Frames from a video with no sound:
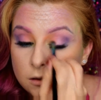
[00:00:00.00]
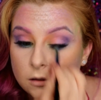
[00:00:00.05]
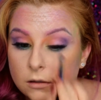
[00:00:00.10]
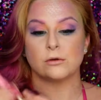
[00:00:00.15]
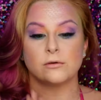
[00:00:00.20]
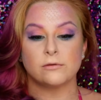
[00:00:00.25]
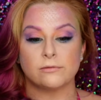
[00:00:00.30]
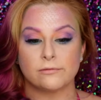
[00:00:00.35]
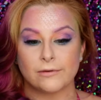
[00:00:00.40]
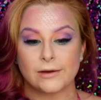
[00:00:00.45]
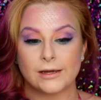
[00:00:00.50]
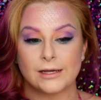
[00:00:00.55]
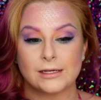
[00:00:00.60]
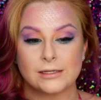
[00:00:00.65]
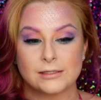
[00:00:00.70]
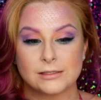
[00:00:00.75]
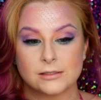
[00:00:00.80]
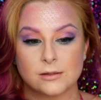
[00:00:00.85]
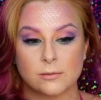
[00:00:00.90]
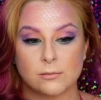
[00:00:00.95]
Too
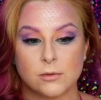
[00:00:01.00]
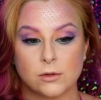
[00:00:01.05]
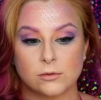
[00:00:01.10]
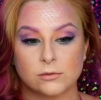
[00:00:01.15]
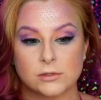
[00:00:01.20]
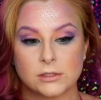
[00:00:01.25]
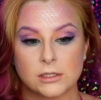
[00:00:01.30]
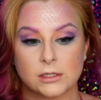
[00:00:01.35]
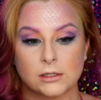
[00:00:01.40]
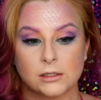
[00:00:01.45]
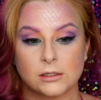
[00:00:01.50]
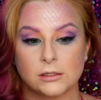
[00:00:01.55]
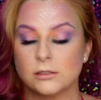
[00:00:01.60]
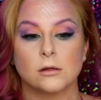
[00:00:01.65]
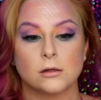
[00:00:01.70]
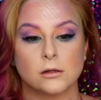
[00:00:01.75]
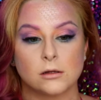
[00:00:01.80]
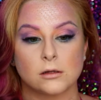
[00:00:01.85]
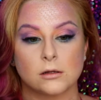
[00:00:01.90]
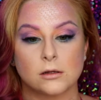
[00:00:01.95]
Faced
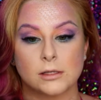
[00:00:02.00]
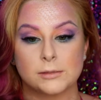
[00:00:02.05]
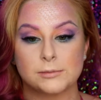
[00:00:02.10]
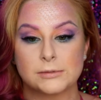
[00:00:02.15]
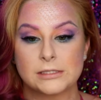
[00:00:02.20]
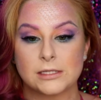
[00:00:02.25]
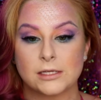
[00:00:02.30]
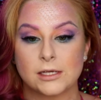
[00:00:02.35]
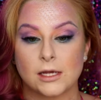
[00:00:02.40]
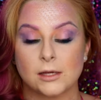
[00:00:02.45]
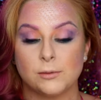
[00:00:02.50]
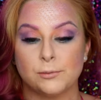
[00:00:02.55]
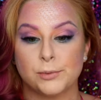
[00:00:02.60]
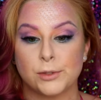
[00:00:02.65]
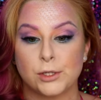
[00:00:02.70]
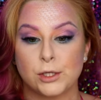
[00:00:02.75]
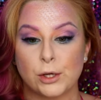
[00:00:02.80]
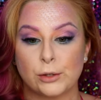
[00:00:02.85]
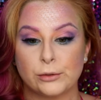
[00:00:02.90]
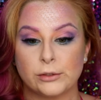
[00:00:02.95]
Melted Lipstick in
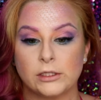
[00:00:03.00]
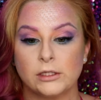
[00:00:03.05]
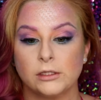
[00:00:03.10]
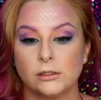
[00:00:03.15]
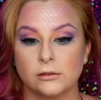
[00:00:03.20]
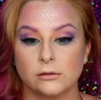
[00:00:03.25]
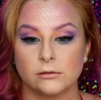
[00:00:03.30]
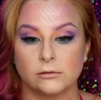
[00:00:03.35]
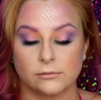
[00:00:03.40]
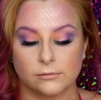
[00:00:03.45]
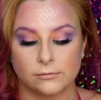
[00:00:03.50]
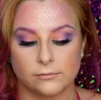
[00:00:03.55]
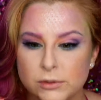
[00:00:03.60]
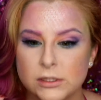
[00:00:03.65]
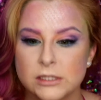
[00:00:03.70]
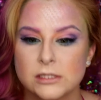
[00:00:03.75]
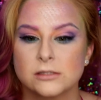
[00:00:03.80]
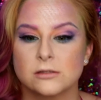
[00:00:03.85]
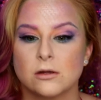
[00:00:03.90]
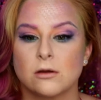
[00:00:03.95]
Peony.
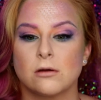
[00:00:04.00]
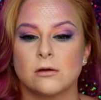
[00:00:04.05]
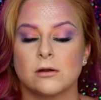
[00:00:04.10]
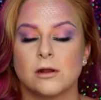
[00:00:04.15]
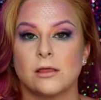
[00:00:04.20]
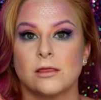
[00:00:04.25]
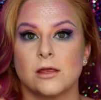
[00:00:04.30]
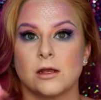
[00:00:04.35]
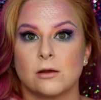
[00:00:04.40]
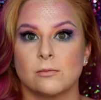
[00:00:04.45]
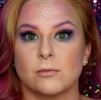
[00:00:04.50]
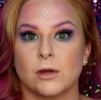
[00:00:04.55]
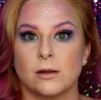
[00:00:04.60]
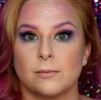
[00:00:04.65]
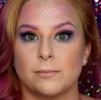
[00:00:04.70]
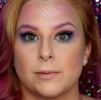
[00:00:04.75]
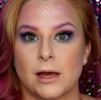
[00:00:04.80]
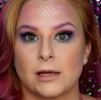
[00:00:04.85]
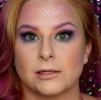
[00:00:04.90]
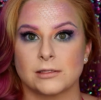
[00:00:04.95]
Put this on and then I'm
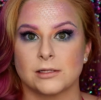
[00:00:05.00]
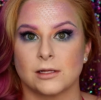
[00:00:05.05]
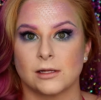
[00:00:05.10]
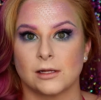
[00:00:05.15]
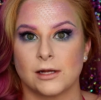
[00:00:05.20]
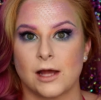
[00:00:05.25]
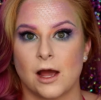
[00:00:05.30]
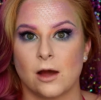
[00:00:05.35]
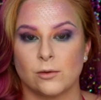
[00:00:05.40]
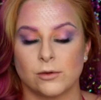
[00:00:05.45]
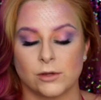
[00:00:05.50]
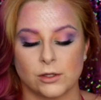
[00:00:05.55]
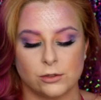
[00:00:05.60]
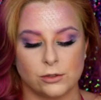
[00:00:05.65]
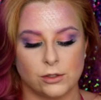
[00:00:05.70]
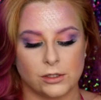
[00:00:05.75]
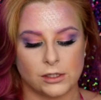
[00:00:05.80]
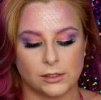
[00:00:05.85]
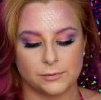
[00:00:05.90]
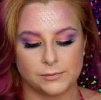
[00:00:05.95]
going to pastel it out with
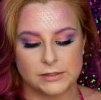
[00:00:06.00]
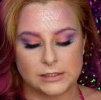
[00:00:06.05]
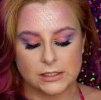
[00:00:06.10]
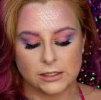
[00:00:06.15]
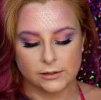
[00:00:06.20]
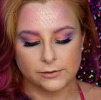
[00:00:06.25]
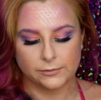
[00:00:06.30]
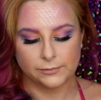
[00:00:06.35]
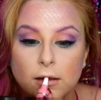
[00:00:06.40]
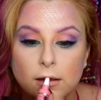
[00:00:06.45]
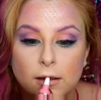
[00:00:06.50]
a new lipstick.